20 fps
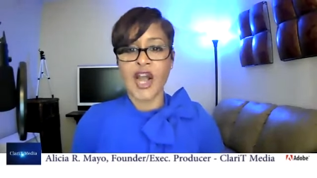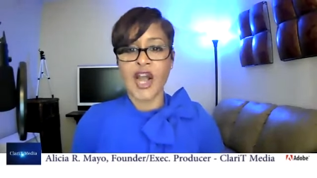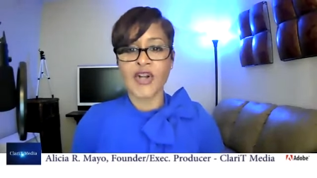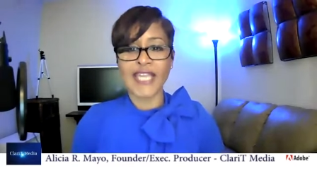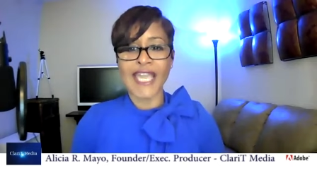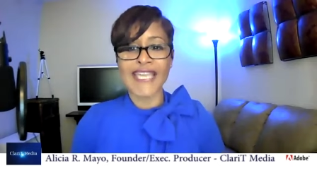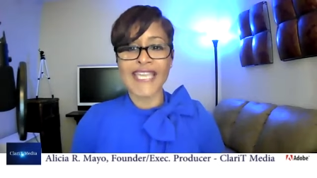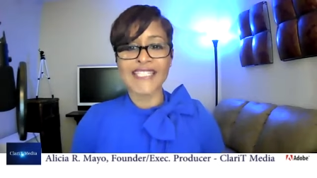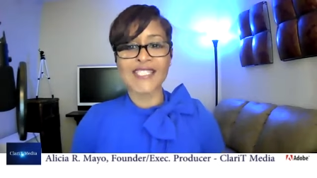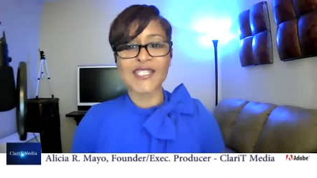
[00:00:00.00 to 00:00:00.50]

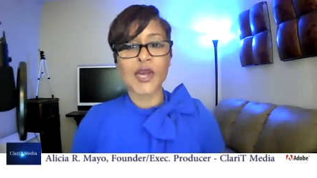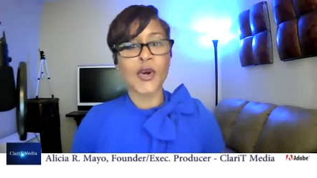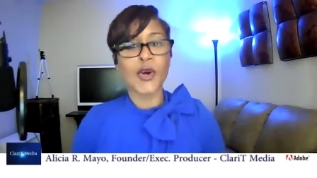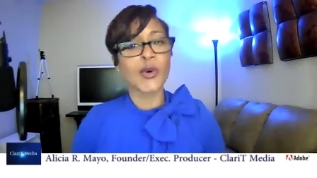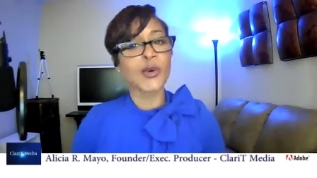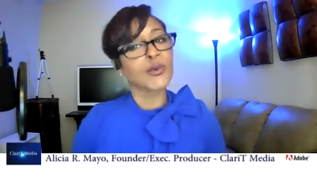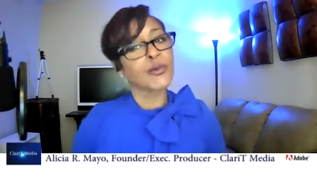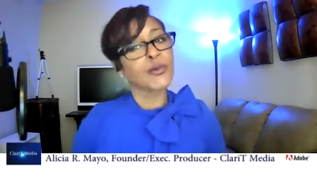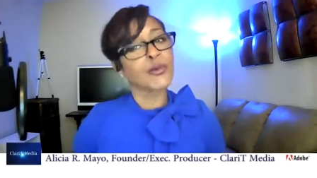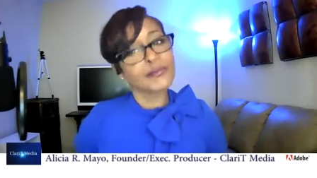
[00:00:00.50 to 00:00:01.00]
okay,
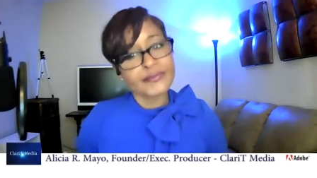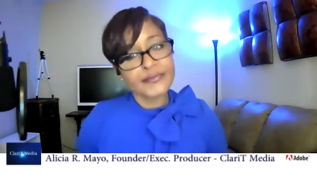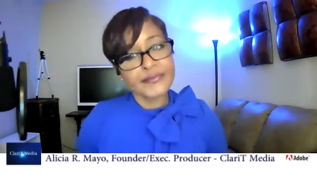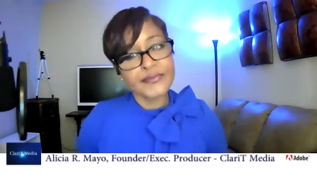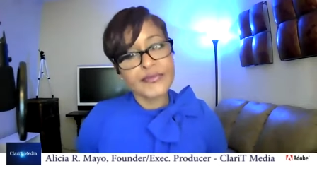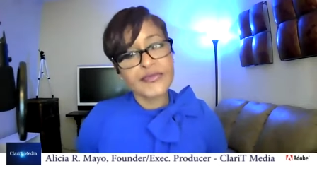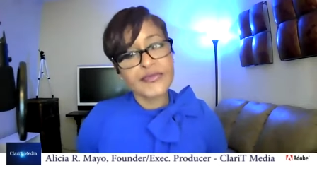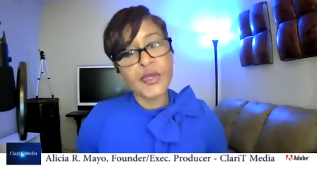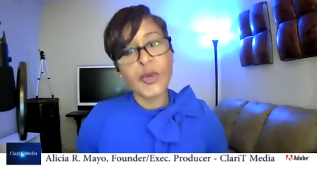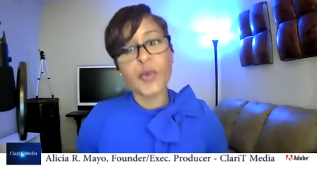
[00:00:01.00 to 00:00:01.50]
so
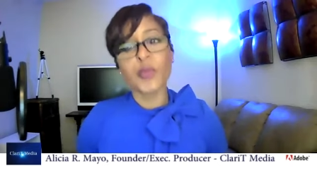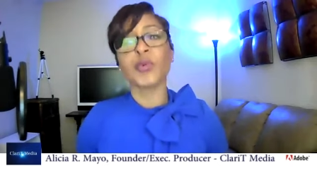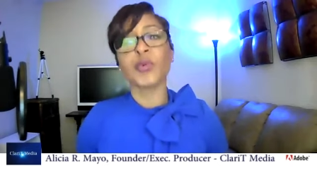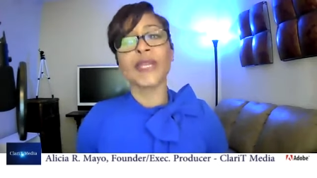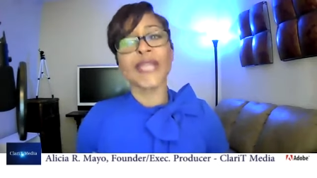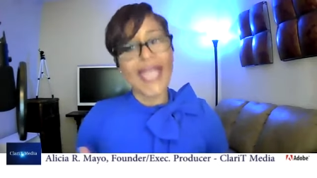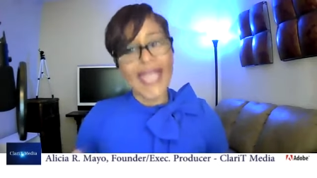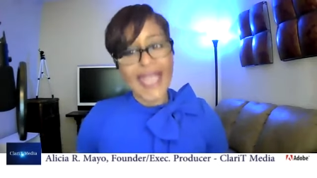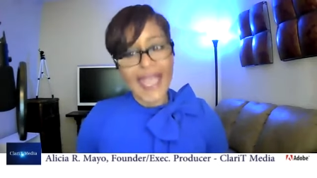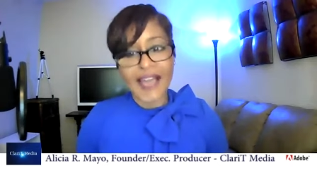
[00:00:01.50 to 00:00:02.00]

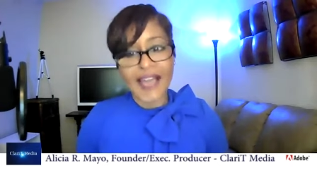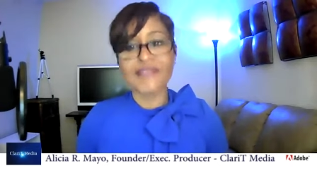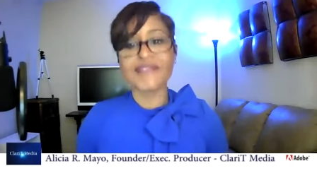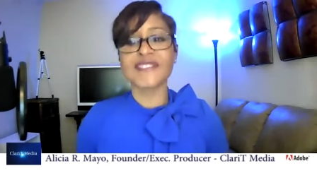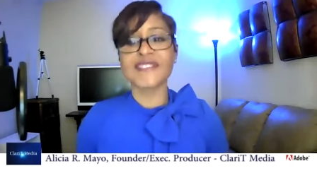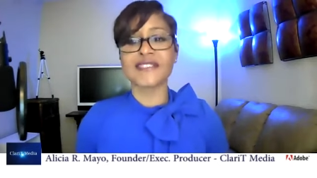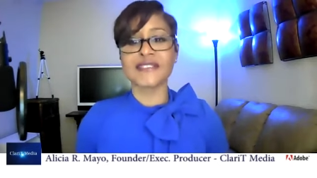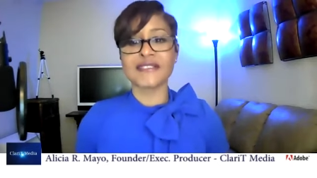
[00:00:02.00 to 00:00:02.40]
we have